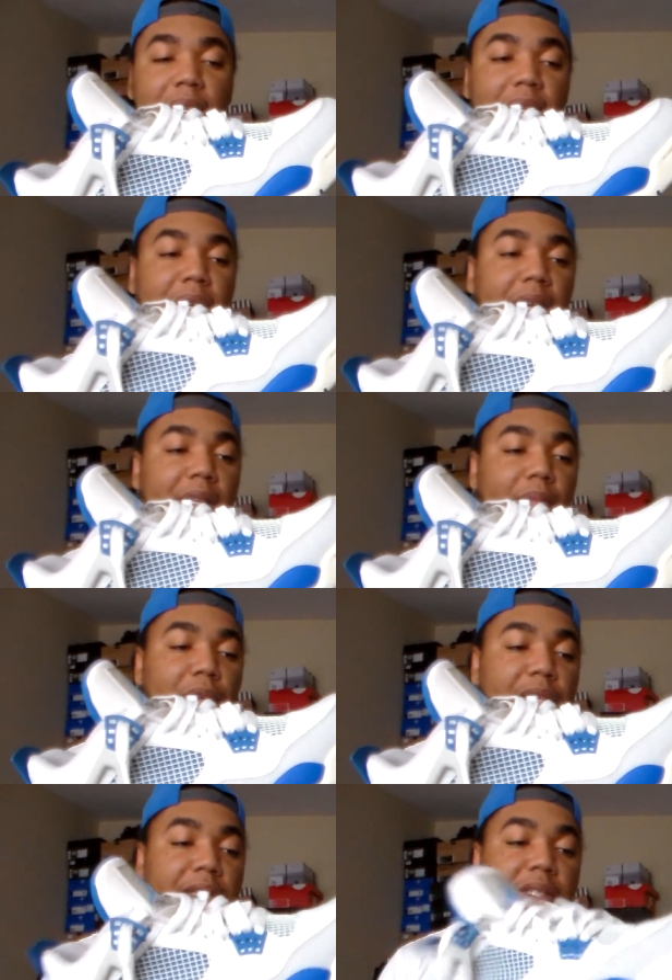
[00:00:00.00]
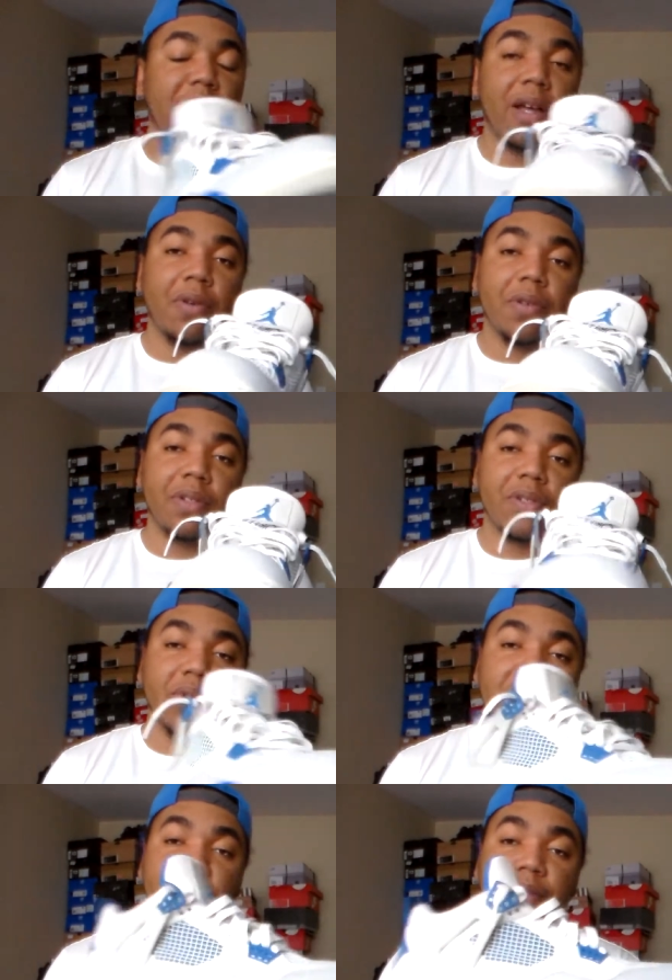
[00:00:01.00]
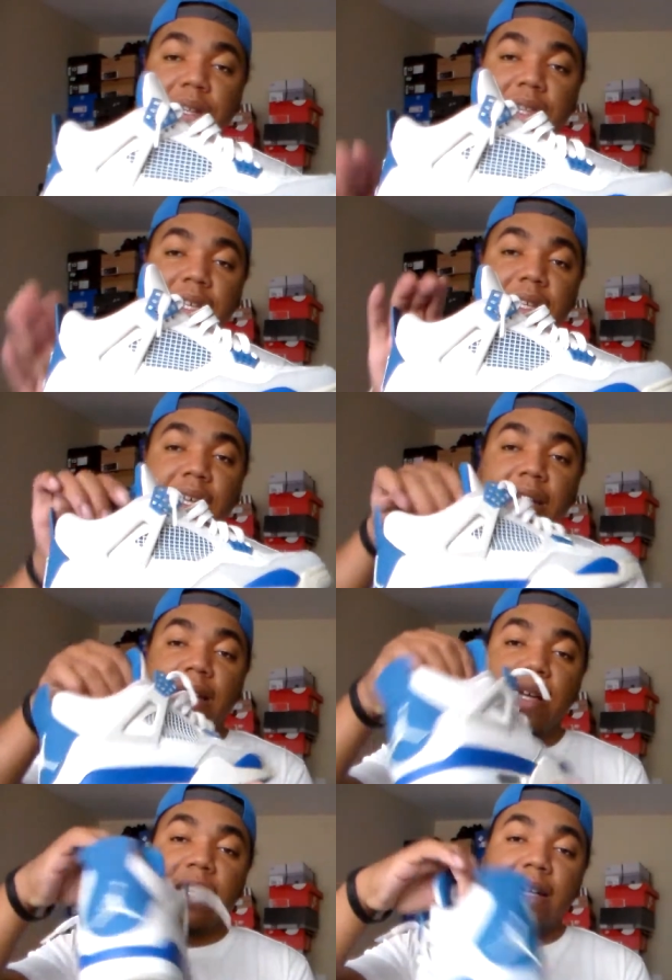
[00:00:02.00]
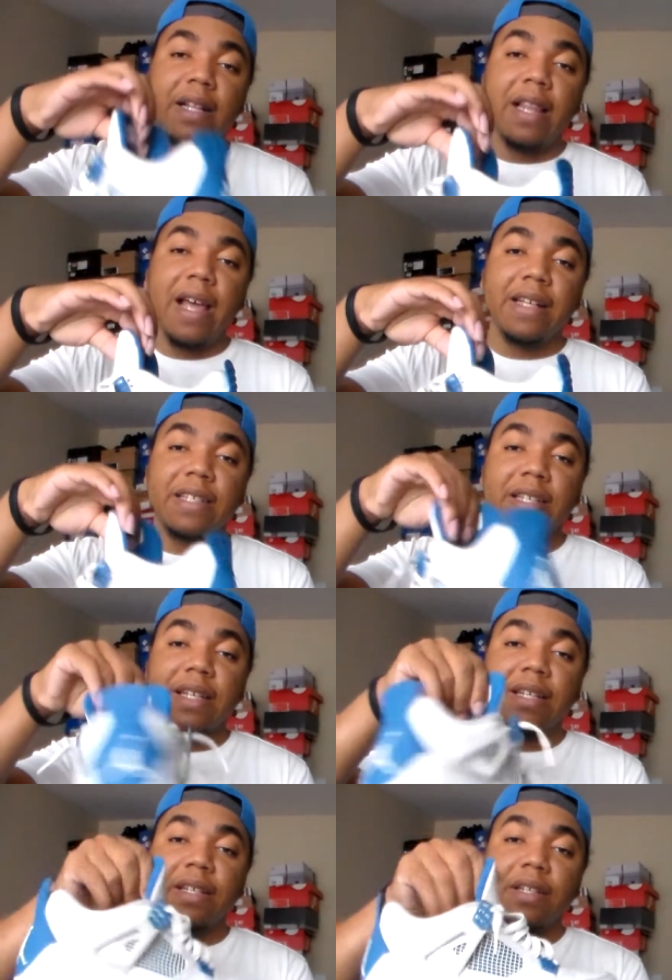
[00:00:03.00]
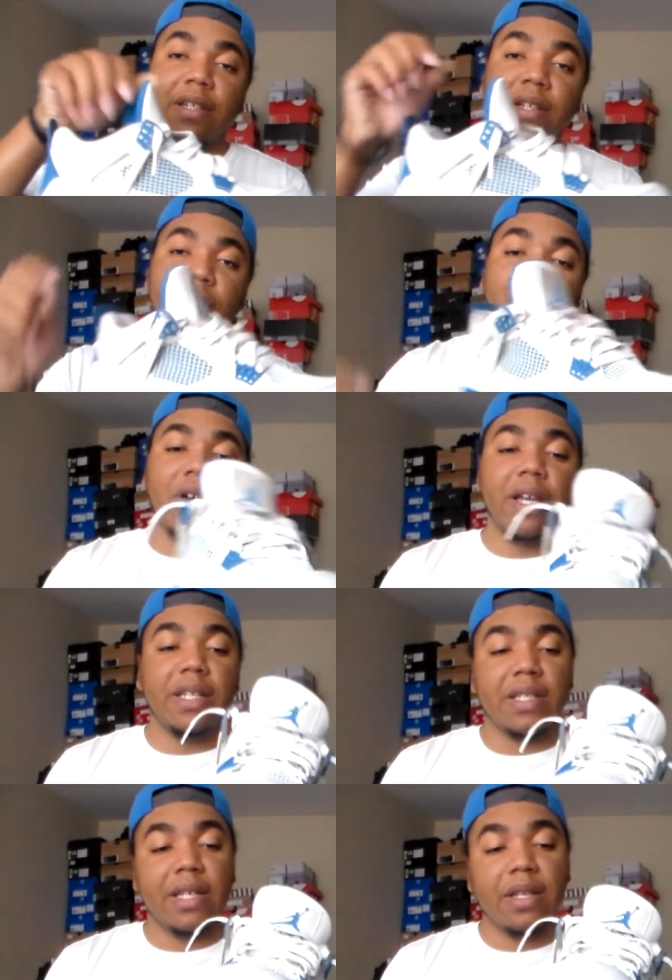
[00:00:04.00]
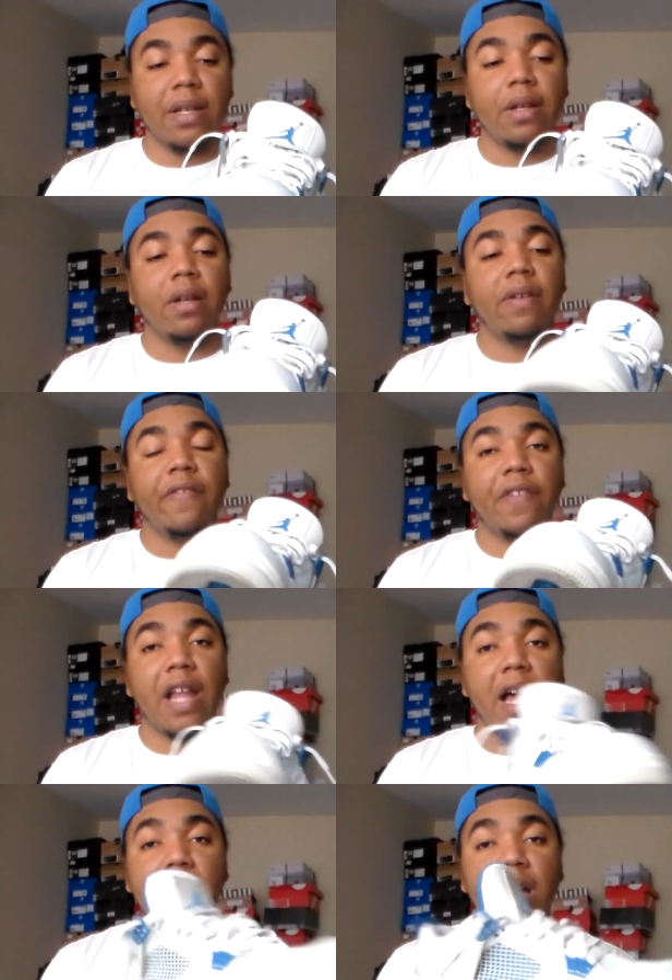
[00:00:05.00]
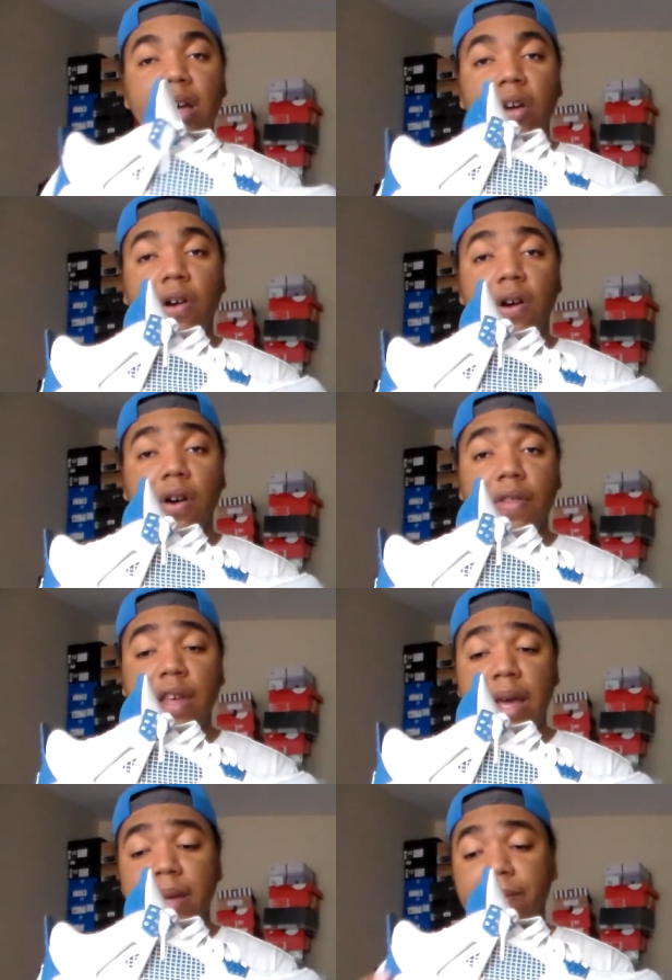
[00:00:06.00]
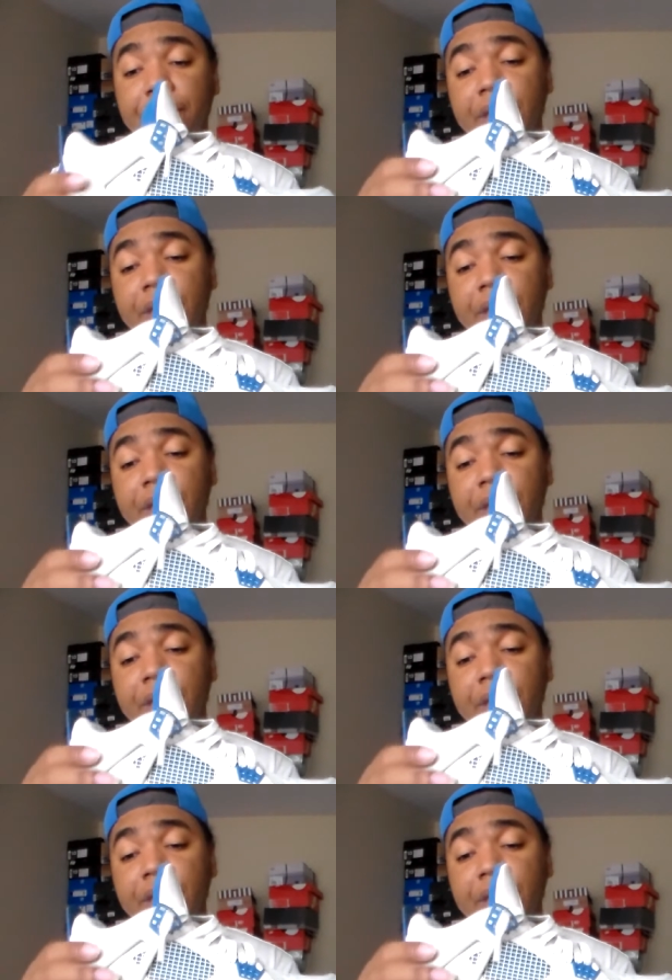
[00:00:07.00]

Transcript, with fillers: Yeah, I had to break this out. This was definitely a classic, crazy, fly, all that.